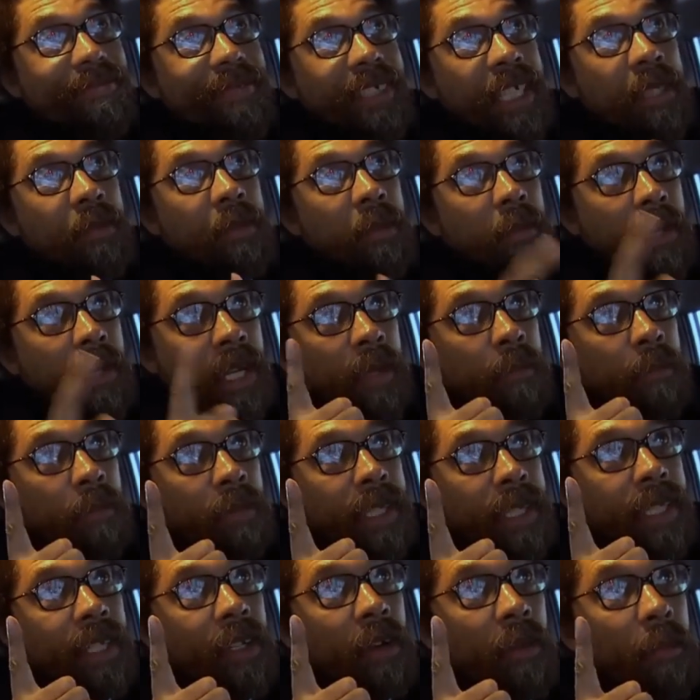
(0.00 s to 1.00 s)
Keep in mind,
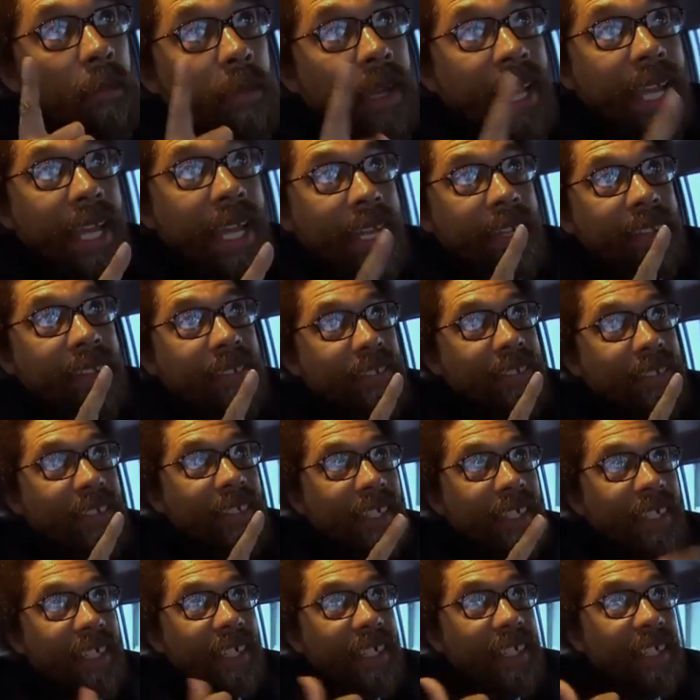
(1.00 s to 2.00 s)
Plato bans
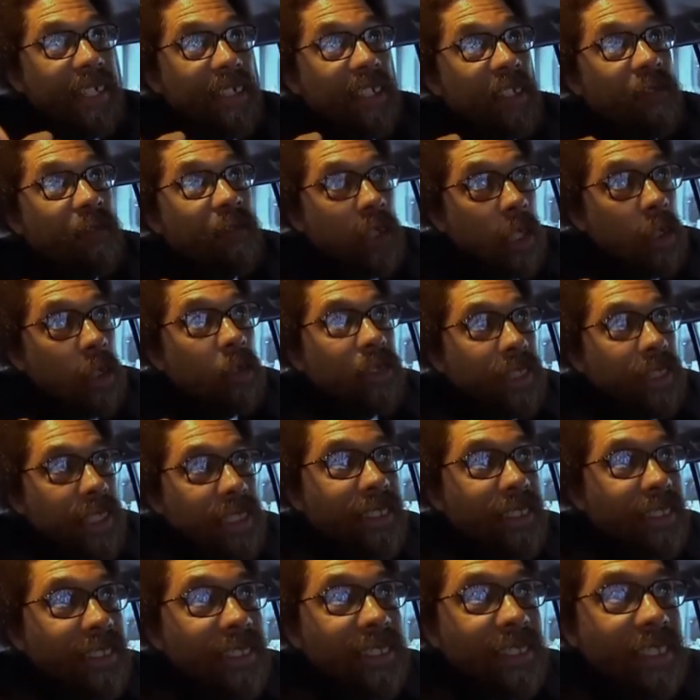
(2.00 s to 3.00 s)
the flute
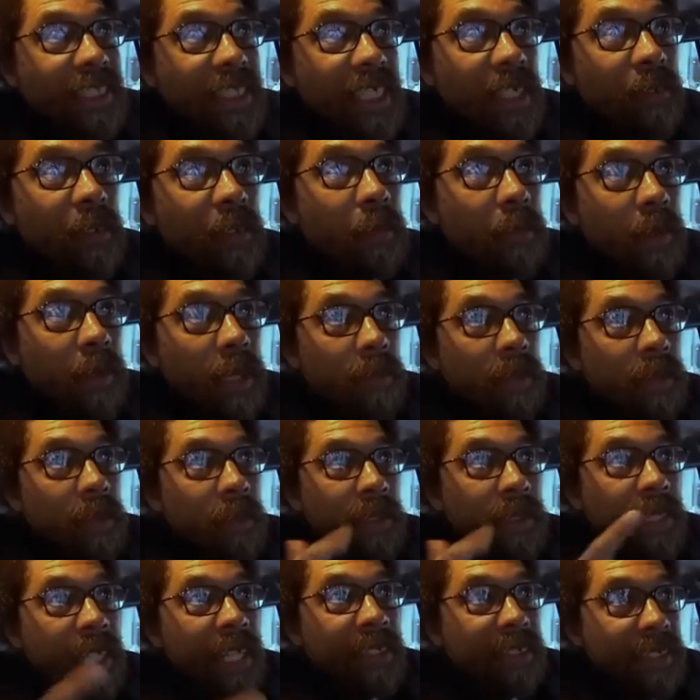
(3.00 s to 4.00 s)
in the Republic,
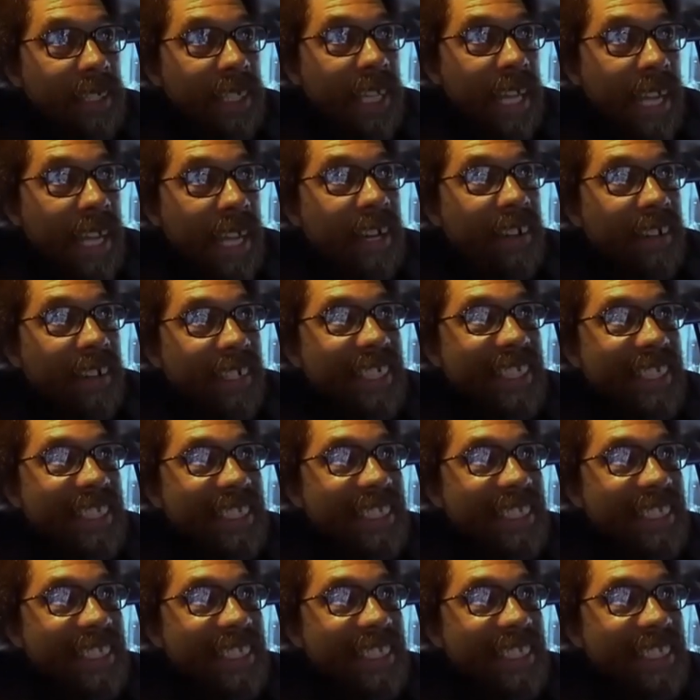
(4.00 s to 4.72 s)
but not the lyre.